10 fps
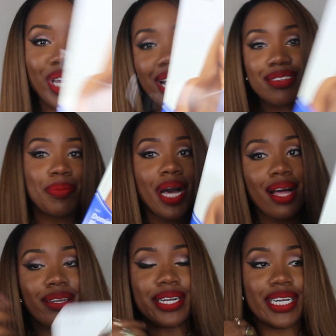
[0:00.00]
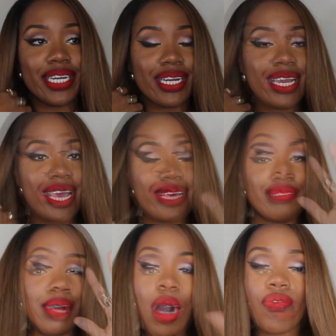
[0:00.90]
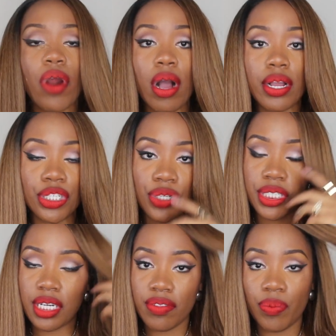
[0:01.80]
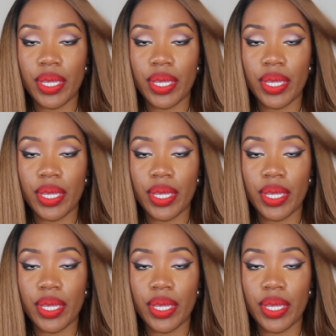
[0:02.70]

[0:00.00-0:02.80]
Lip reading: we got some color here. Oh, so overall construction of the